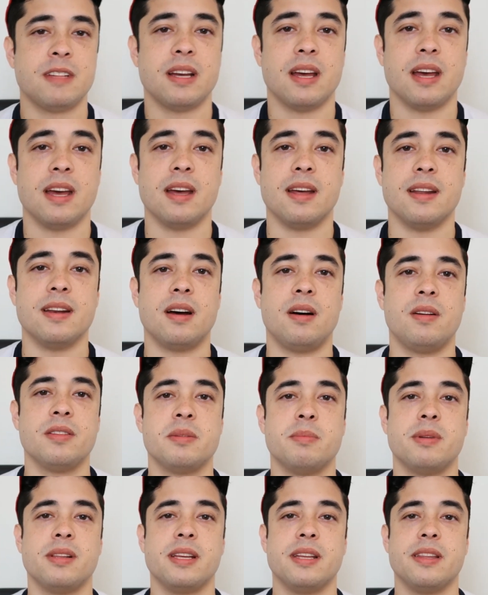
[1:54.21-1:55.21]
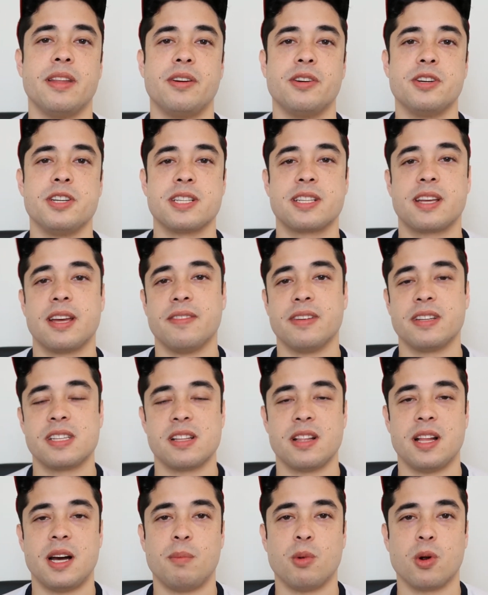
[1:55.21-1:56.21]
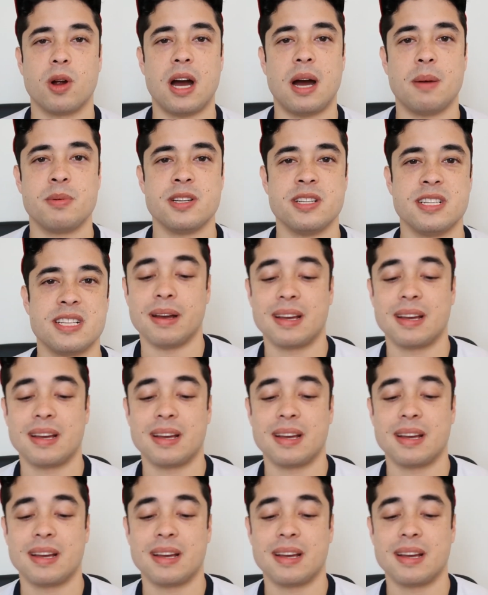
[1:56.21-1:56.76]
And ultimately that'll just give us a lot more options